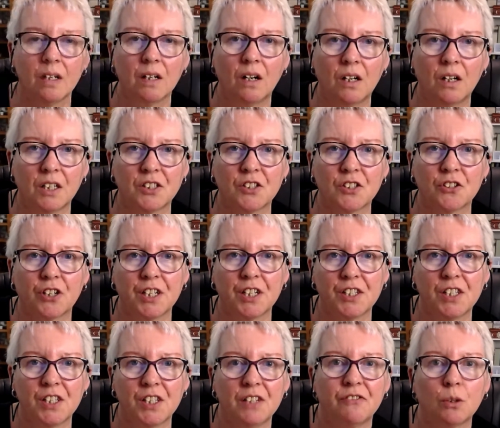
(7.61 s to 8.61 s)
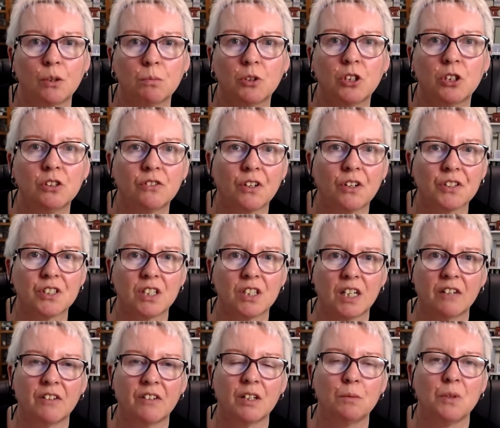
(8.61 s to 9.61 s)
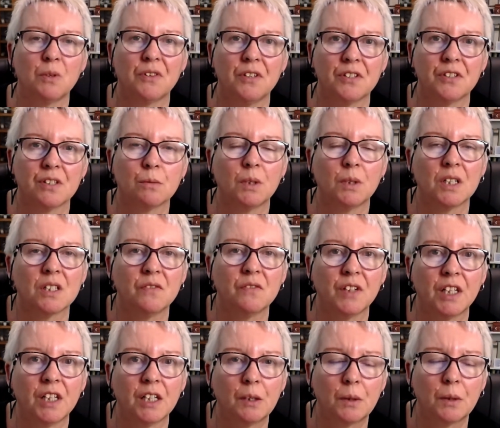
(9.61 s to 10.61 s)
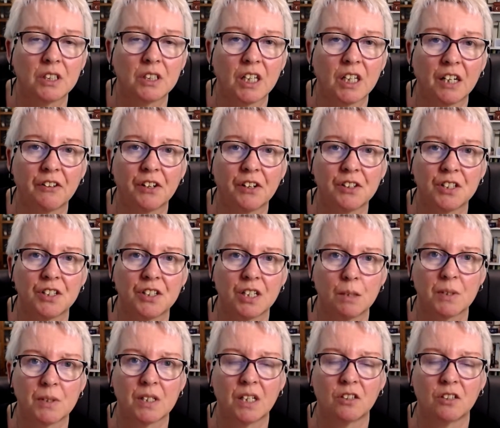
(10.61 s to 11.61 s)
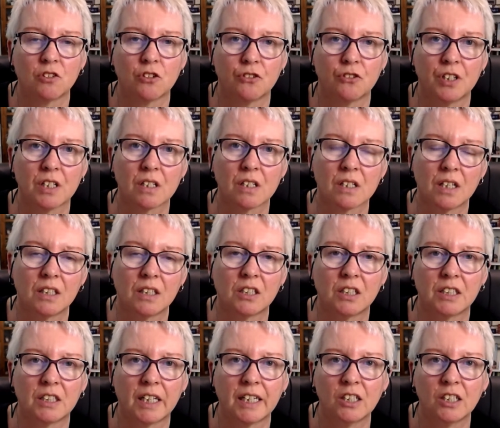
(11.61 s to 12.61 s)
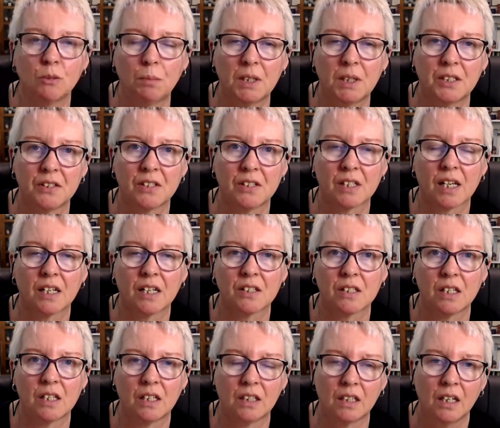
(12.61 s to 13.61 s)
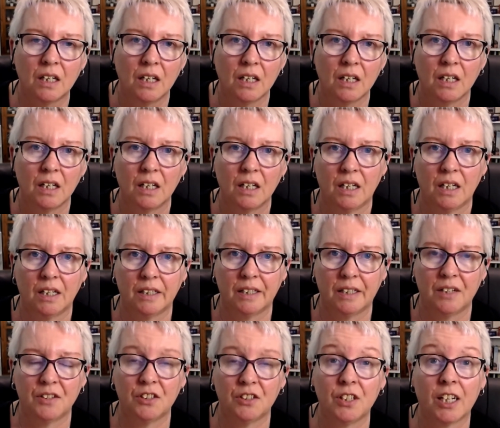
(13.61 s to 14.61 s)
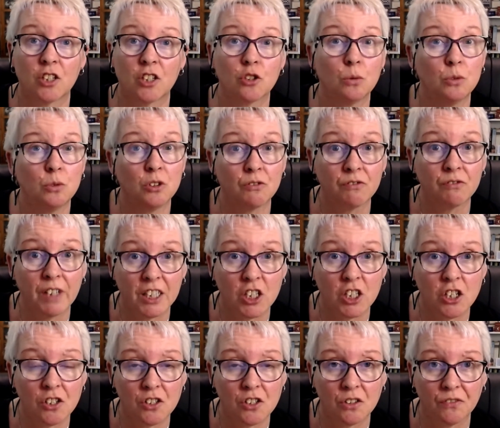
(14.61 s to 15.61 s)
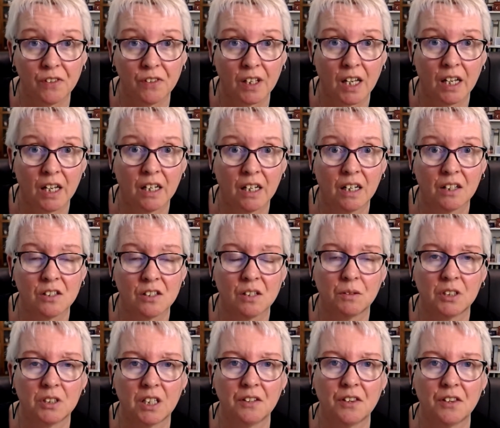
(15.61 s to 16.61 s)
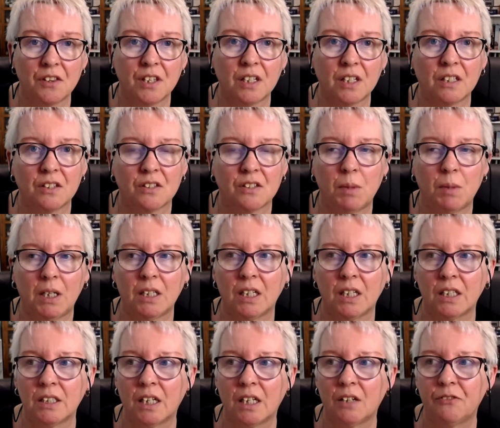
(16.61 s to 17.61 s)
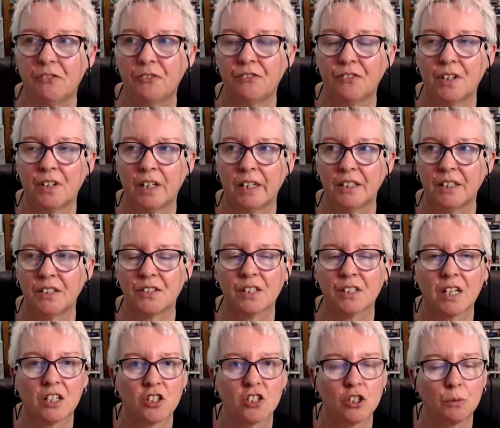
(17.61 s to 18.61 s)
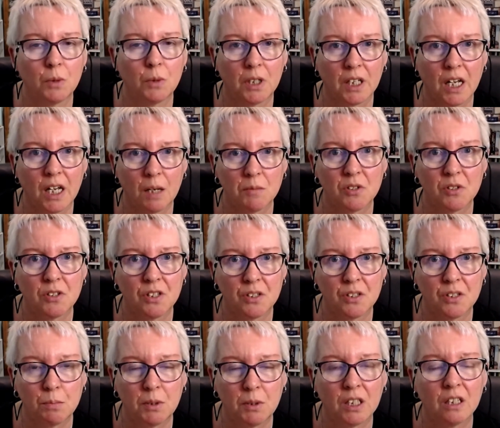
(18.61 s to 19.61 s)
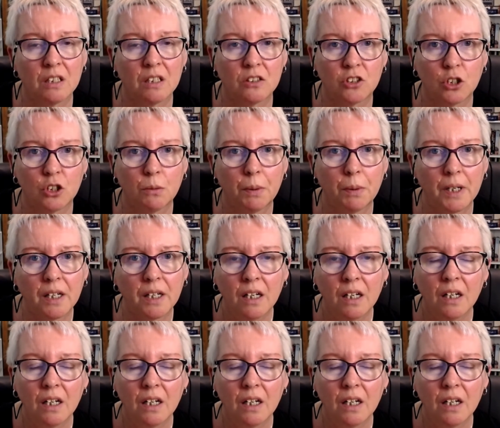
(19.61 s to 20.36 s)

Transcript: Hi, it's Tracy from Two Rocks Tarot with this week's video on tarot tips and tricks, and today I'll be discussing the actual directions of the cards. So I don't think there's been enough discussion when it comes to this particular topic.